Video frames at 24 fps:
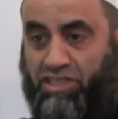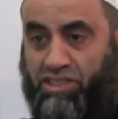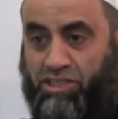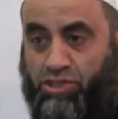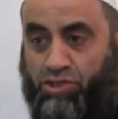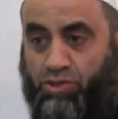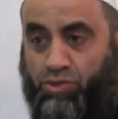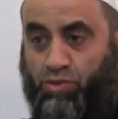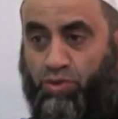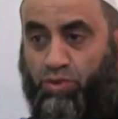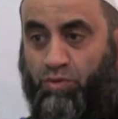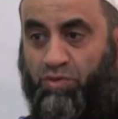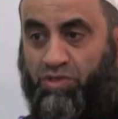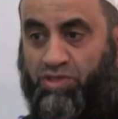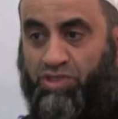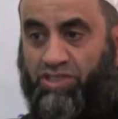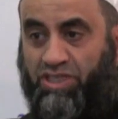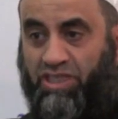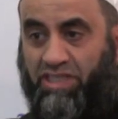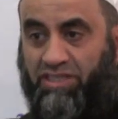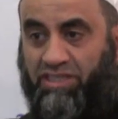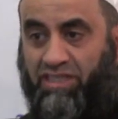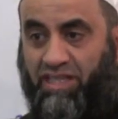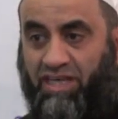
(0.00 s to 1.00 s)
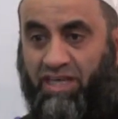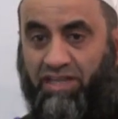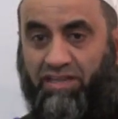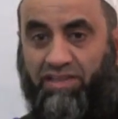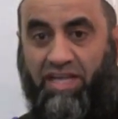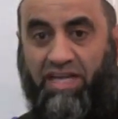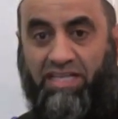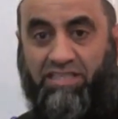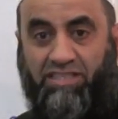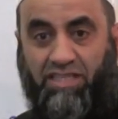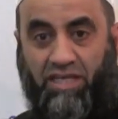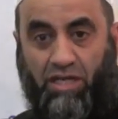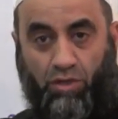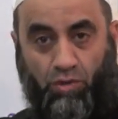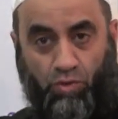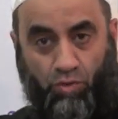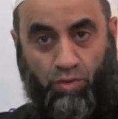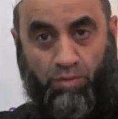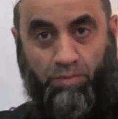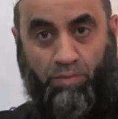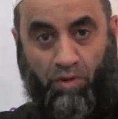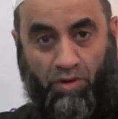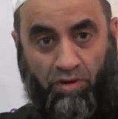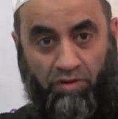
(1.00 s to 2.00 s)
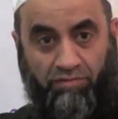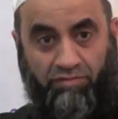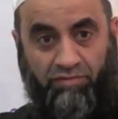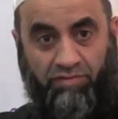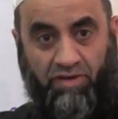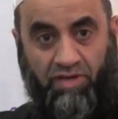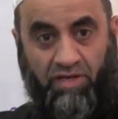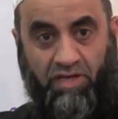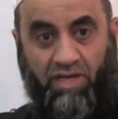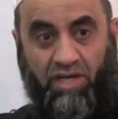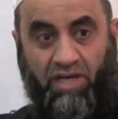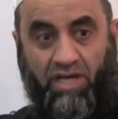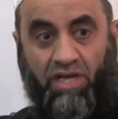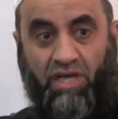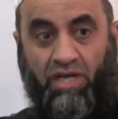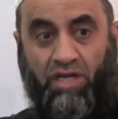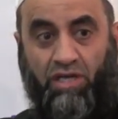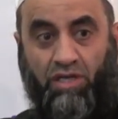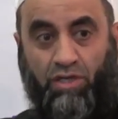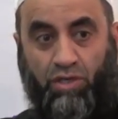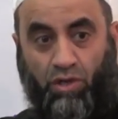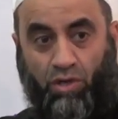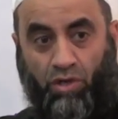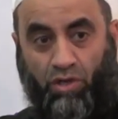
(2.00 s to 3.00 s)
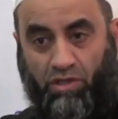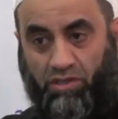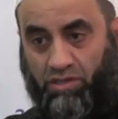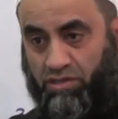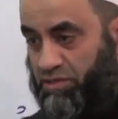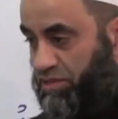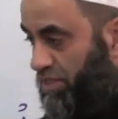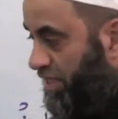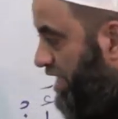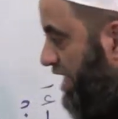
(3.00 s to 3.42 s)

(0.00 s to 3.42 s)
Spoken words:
is noon with shadda. That's a group of girls.